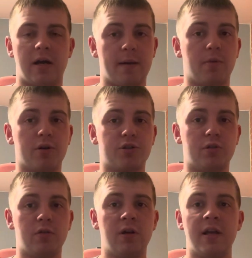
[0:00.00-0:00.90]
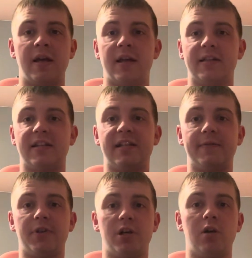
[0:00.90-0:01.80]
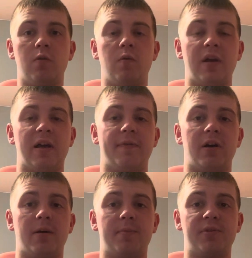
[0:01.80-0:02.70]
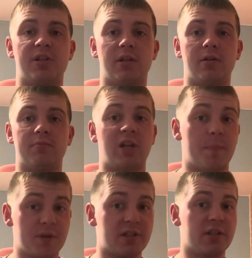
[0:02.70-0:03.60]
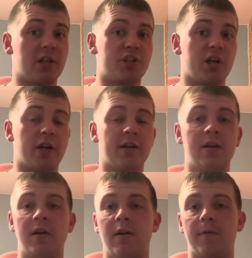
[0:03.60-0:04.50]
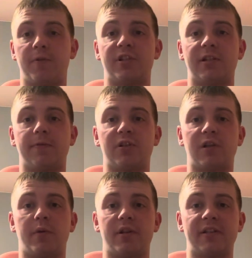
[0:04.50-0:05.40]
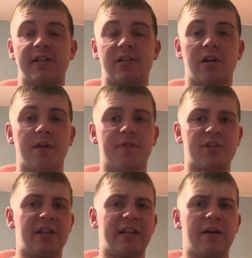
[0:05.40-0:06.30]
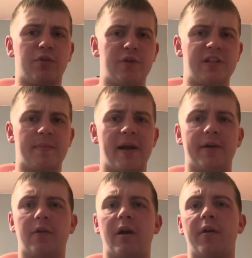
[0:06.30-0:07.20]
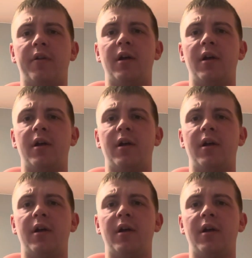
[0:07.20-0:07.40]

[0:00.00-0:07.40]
I'm Marshall. In today's video, we have some topics to touch on. First things first, I want to say sorry if there's any loud noise in the background.